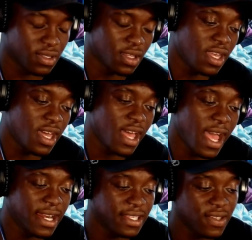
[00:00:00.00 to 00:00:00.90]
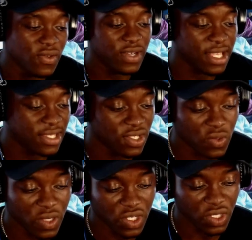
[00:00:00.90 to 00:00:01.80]
Yeah, and there's still that
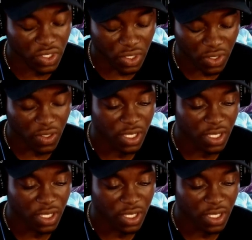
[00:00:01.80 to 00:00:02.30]
situation too.